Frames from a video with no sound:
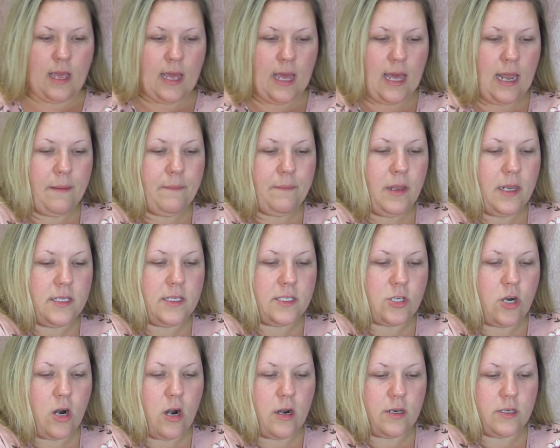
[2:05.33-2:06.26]
And I'm going to
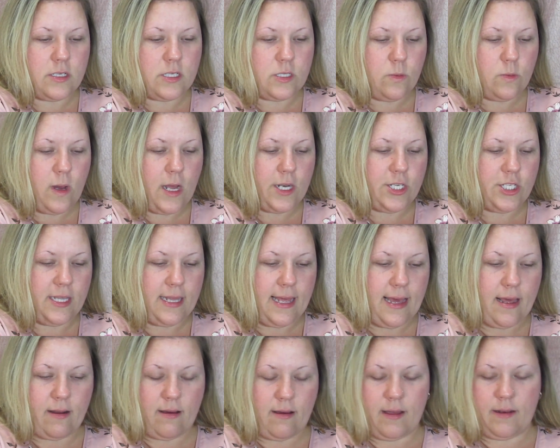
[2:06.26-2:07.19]
start swatching
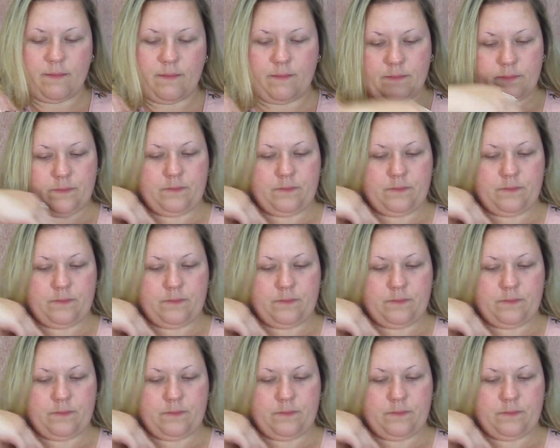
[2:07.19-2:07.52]
that on.